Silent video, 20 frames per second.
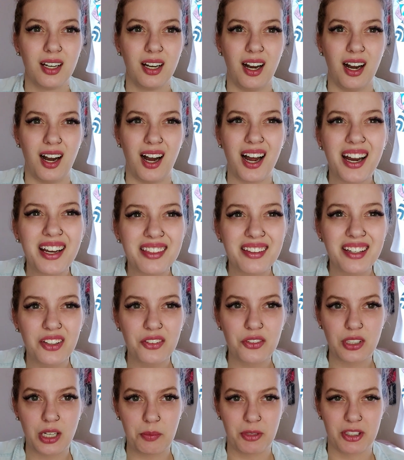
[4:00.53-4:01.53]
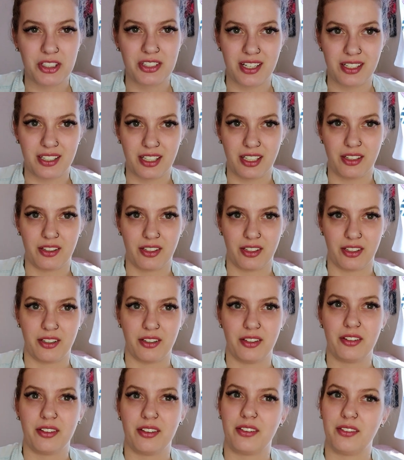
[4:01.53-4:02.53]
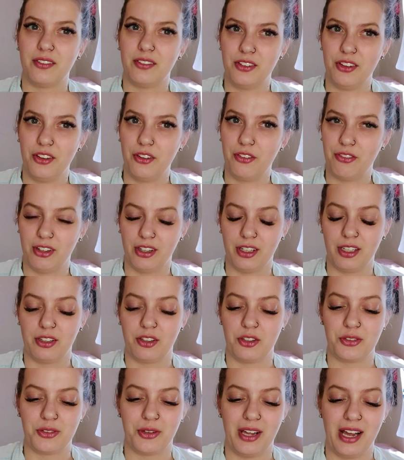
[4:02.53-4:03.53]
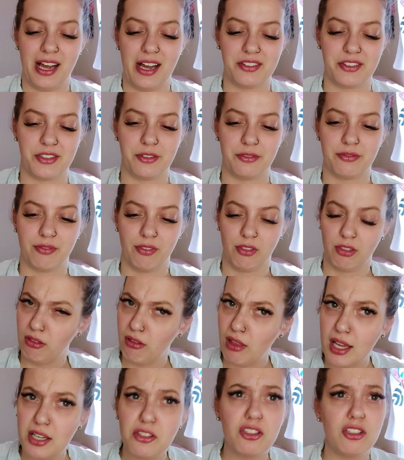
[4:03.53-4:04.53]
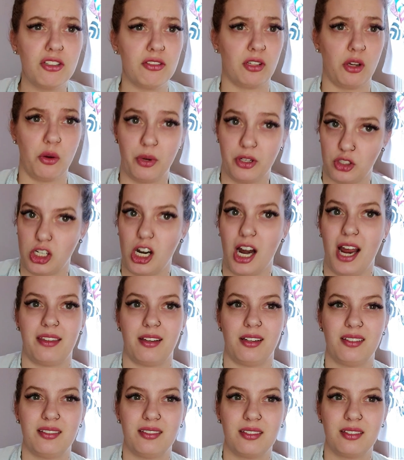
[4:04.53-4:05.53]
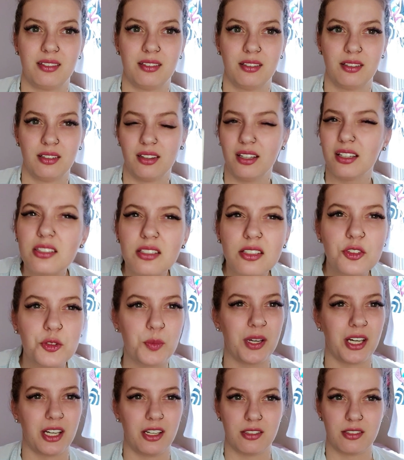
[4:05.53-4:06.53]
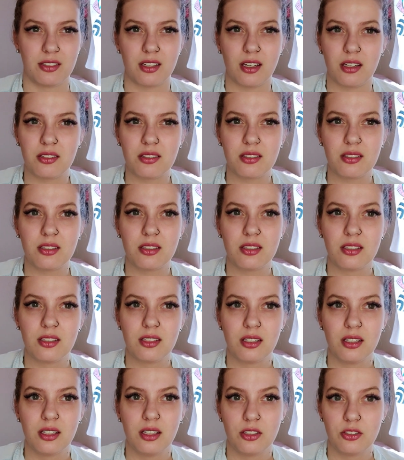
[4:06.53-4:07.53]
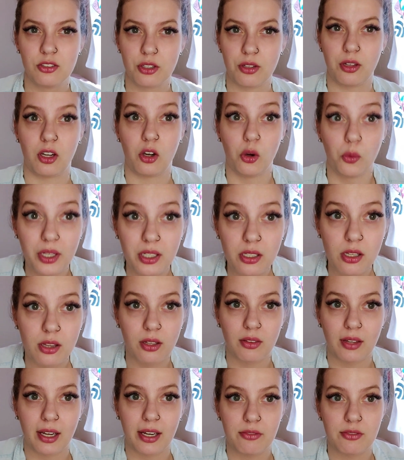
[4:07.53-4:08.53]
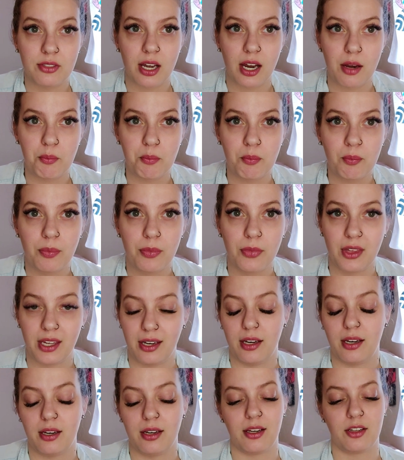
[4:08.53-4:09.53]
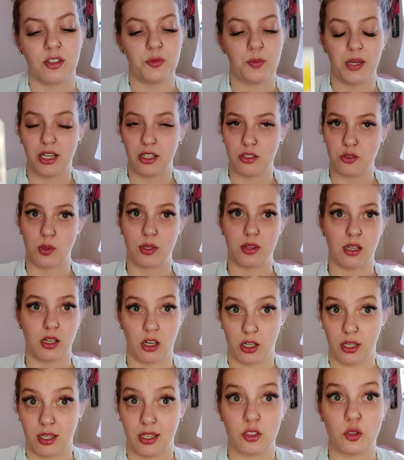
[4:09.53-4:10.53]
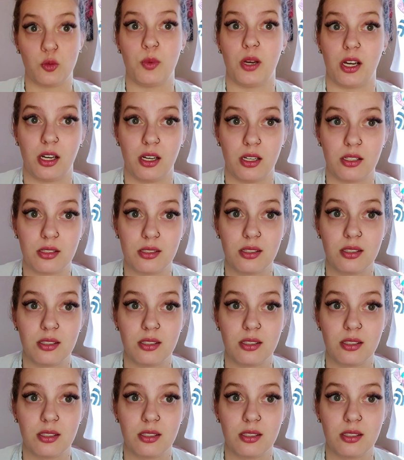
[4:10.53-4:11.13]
I think, is representing the feeling the soul has of, let's just go and try this. Let's experience this. So they go into the lifetime. They experience what they're going to experience.